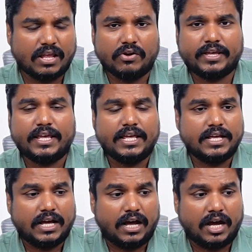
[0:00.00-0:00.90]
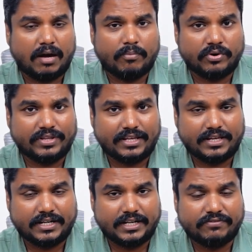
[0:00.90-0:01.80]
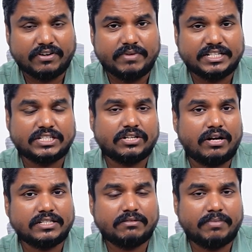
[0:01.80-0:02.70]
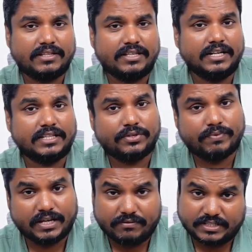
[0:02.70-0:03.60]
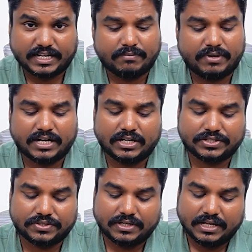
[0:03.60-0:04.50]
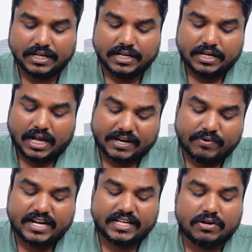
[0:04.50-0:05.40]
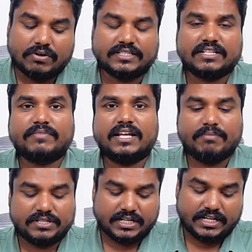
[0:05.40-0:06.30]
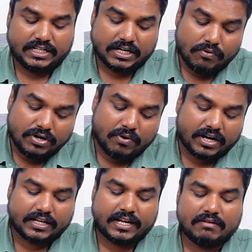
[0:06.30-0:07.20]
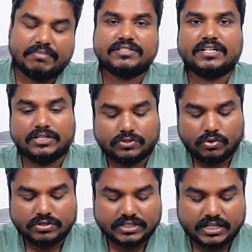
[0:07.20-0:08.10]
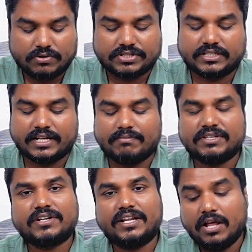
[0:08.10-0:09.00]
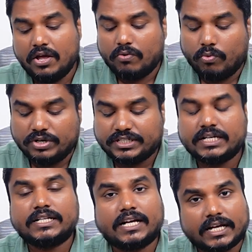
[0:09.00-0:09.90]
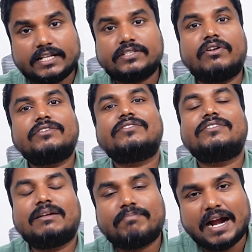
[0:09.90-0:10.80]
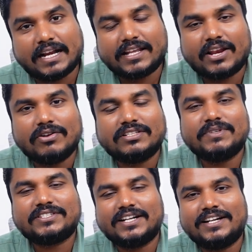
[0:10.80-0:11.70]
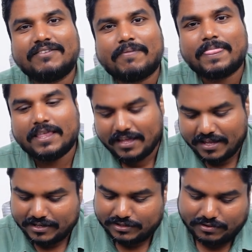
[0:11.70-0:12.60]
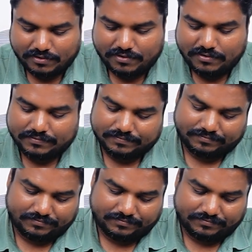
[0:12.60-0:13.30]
Okay, about the deformation caused by the earthquake, which can be understood. Aquatic ecosystem can be studied, groundwater can be studied, coastal erosion can be studied, ocean currents also, that pattern can also be studied. So,